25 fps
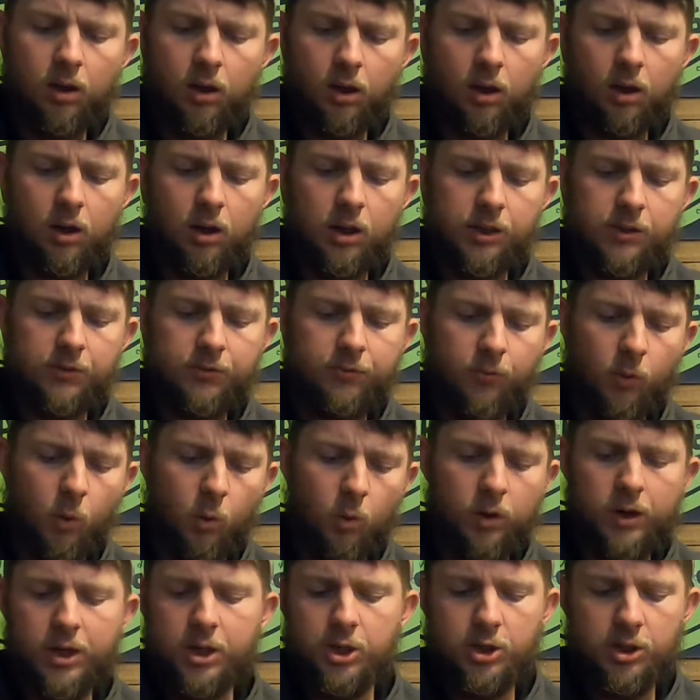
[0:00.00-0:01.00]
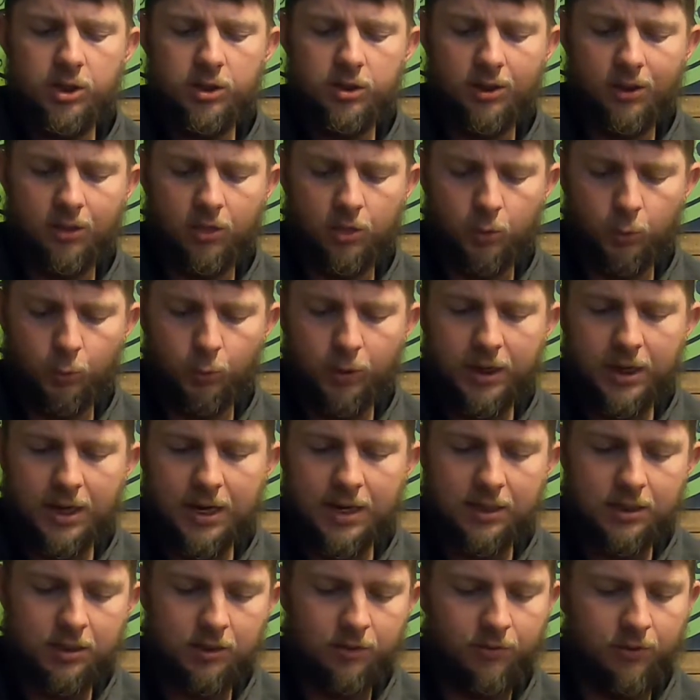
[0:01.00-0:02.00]
It's 4 inches and
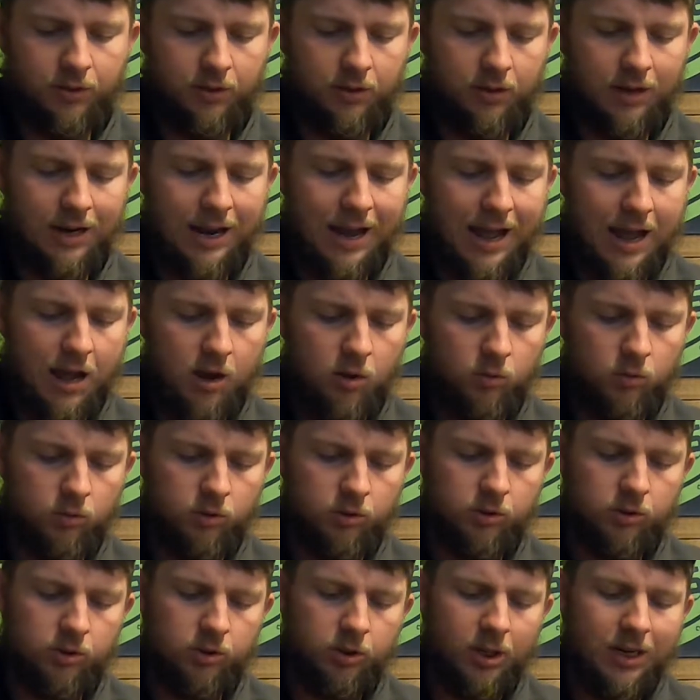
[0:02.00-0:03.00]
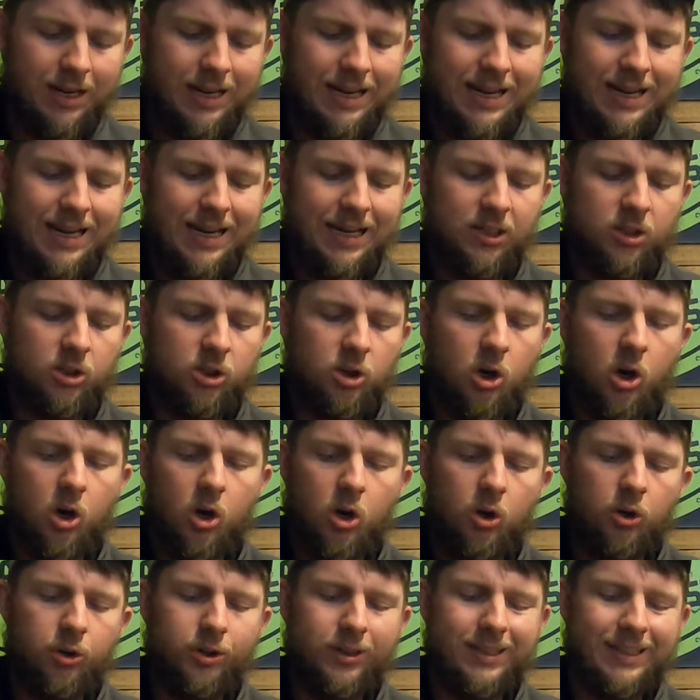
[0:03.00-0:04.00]
3/8 of an ounce. It's
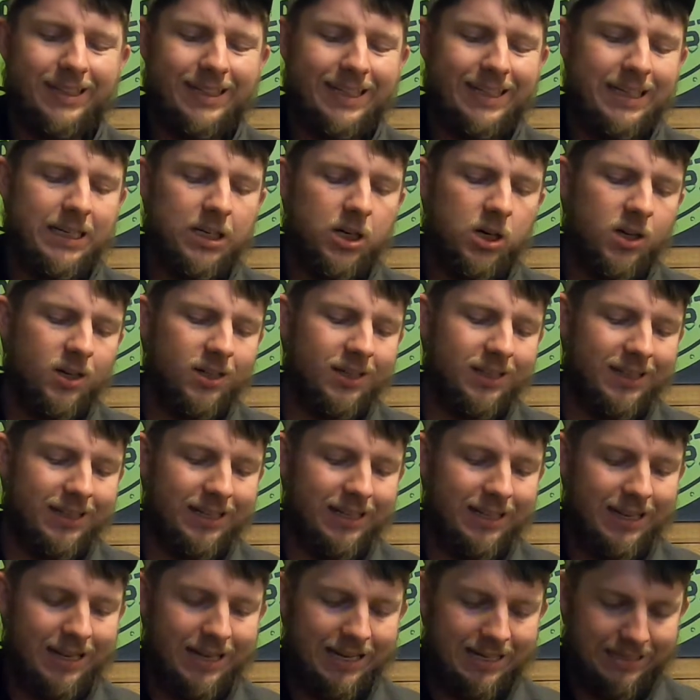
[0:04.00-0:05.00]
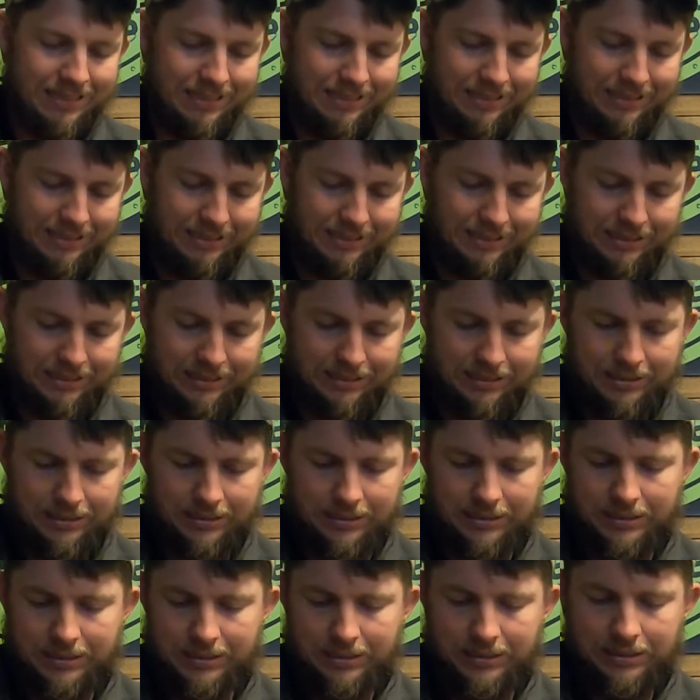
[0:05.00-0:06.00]
called Neon Lights.
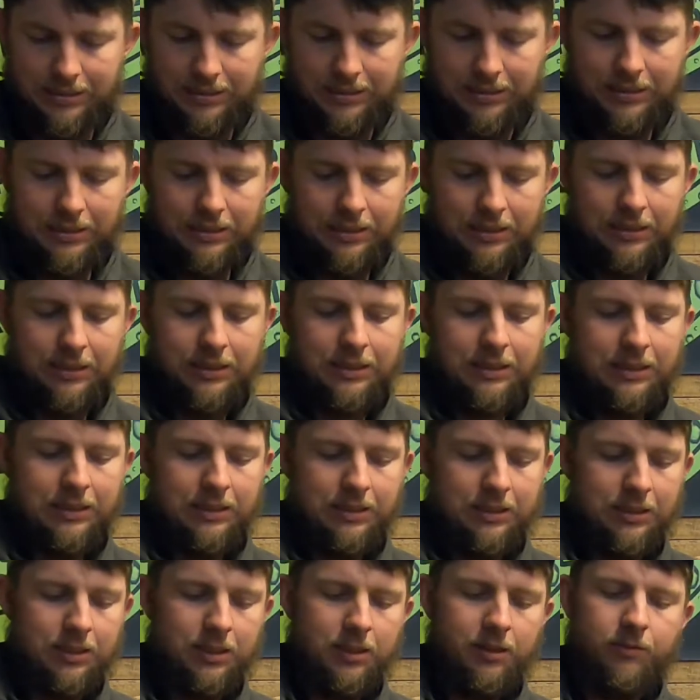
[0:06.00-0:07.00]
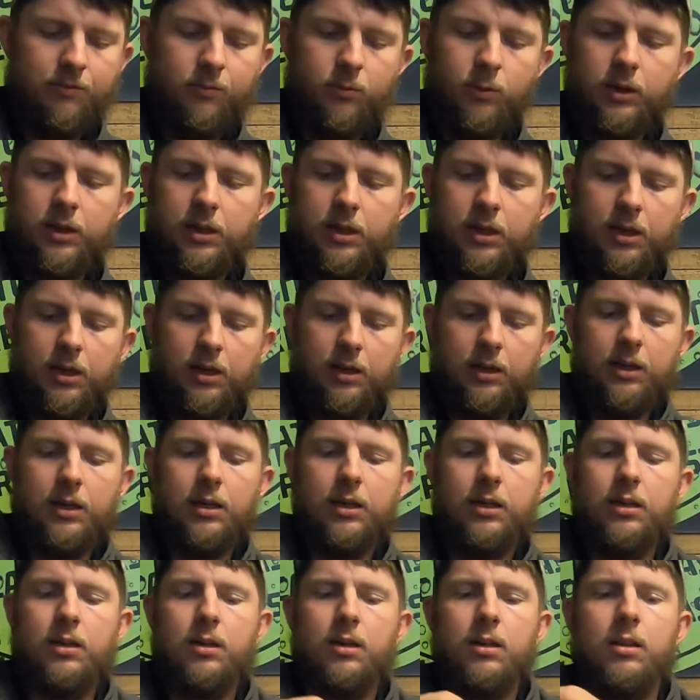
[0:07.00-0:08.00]
Let's see if we can't
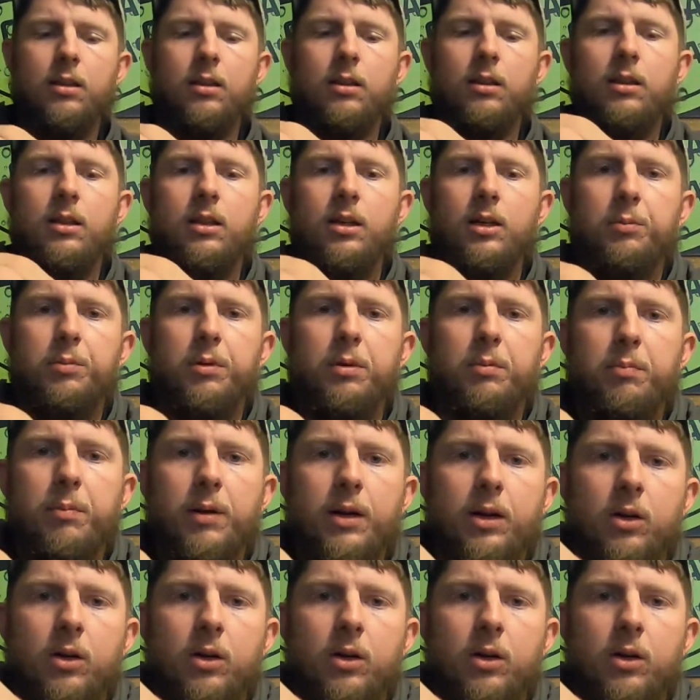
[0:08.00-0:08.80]
get a little bit